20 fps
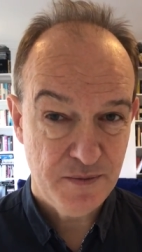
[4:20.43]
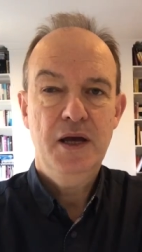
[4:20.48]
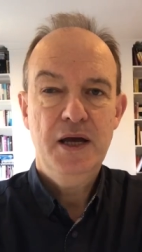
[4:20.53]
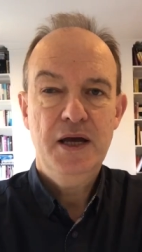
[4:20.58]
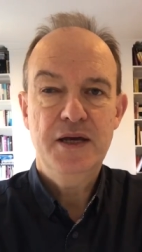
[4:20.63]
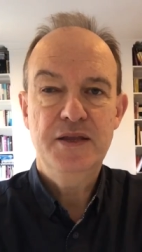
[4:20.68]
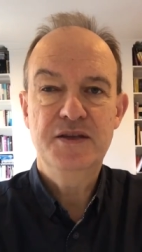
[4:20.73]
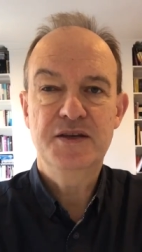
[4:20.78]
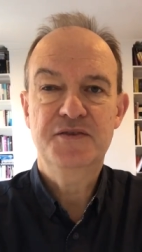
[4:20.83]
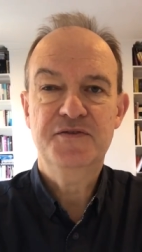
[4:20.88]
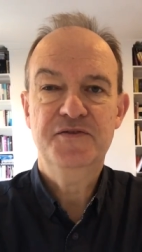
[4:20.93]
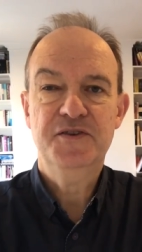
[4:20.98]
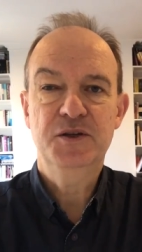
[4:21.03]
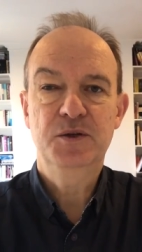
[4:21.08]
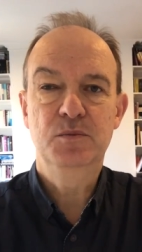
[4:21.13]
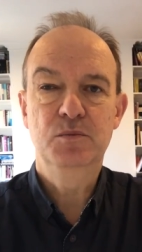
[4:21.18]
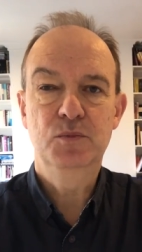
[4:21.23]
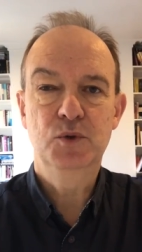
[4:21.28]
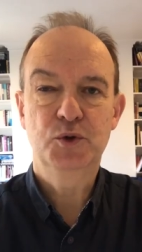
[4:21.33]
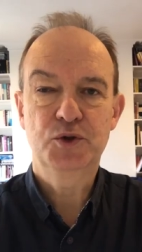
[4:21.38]
In this
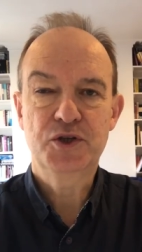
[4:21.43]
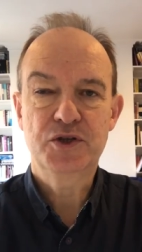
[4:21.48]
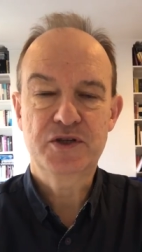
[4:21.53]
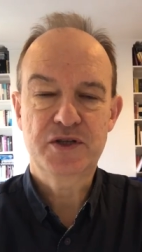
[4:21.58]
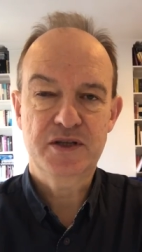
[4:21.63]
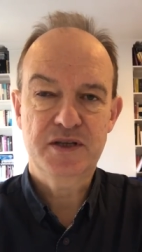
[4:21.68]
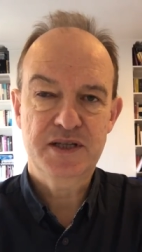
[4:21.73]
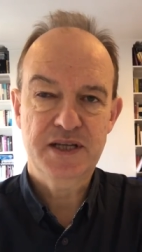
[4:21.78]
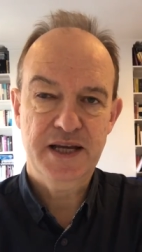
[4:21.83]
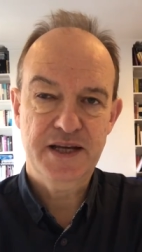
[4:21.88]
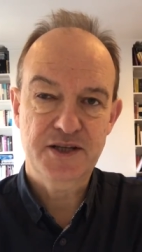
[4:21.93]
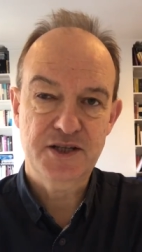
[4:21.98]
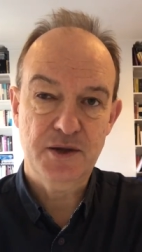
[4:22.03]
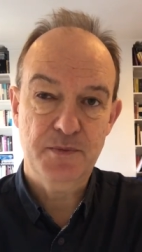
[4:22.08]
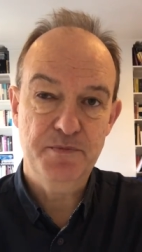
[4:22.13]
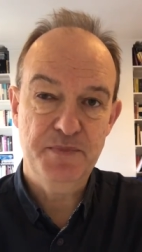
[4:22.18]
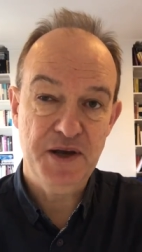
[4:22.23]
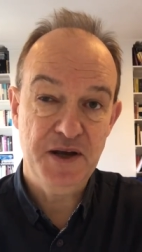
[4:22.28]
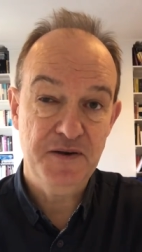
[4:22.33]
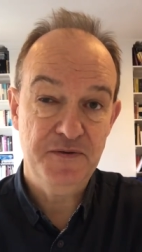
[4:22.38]
film, Mortensen takes a
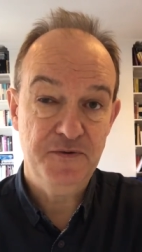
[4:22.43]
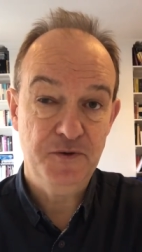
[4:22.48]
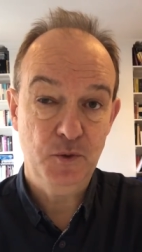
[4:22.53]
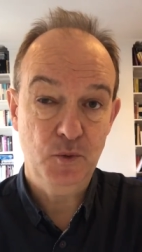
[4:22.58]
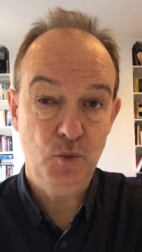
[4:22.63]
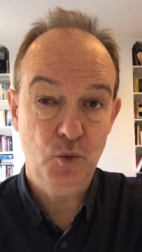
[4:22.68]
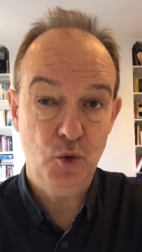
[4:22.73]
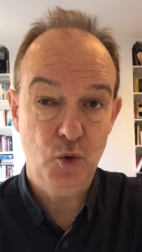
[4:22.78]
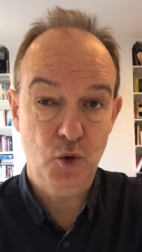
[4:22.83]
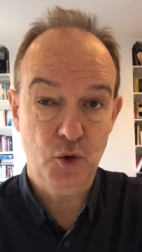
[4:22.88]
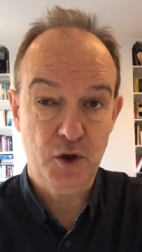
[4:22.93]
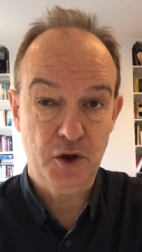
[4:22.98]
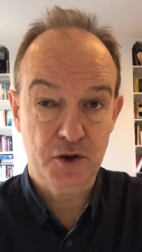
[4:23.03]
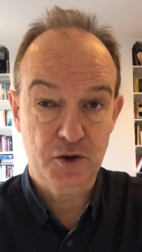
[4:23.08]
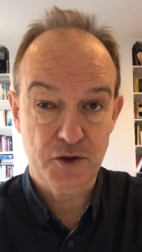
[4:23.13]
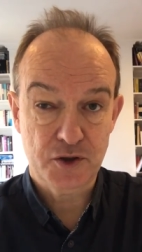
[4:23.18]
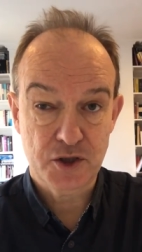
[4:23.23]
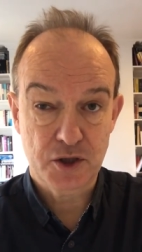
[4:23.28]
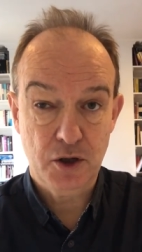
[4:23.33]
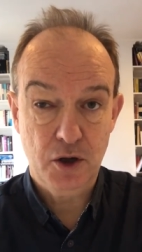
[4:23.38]
barefoot walk
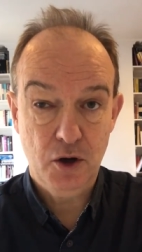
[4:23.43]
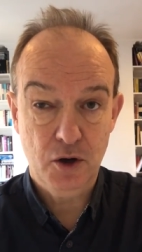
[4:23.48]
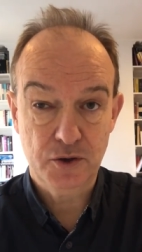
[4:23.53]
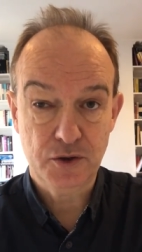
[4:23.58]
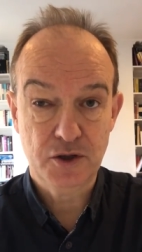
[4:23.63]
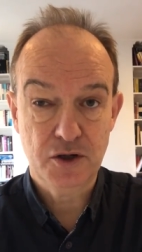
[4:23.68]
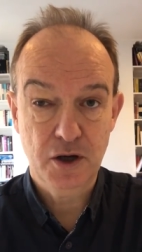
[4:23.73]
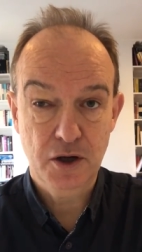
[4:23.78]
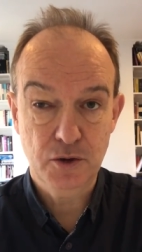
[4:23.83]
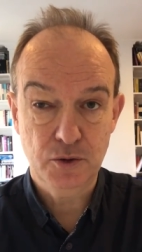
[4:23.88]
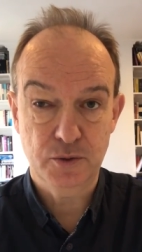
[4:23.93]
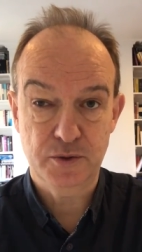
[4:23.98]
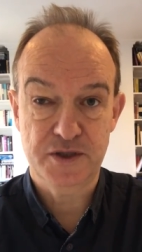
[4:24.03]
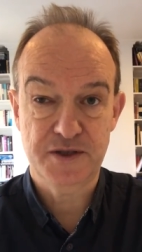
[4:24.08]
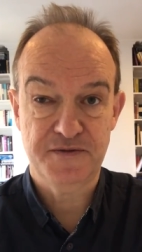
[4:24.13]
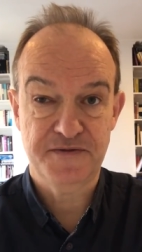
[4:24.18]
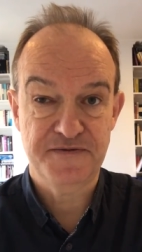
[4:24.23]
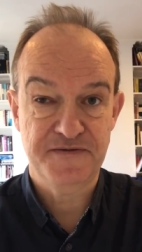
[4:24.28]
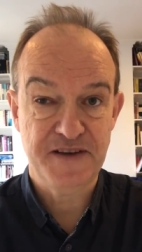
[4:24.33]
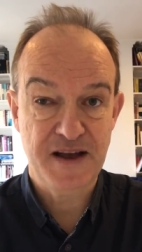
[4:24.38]
across the hot coals of
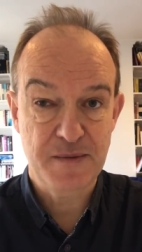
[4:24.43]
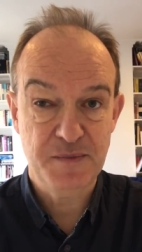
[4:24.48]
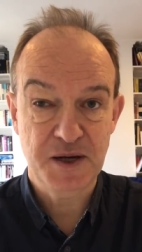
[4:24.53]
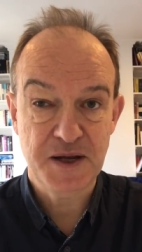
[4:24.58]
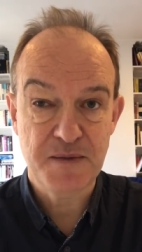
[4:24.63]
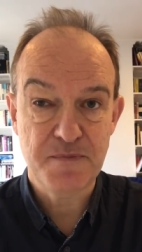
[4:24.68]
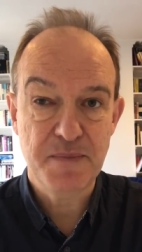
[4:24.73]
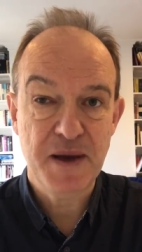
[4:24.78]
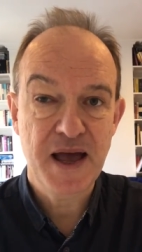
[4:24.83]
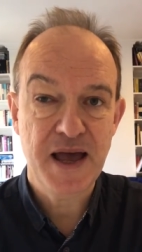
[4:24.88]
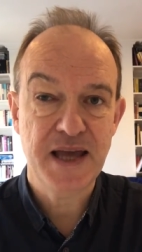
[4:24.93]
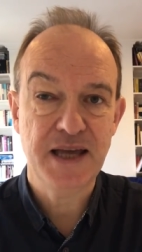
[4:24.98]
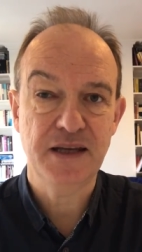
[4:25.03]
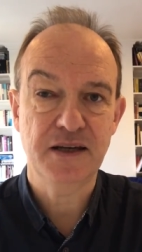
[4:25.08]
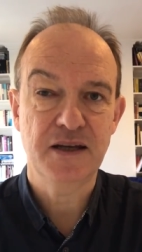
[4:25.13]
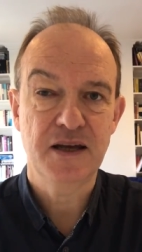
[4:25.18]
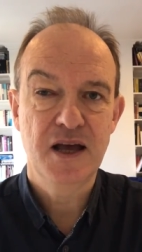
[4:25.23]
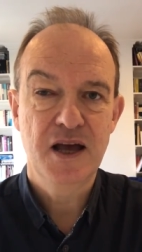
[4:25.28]
family pain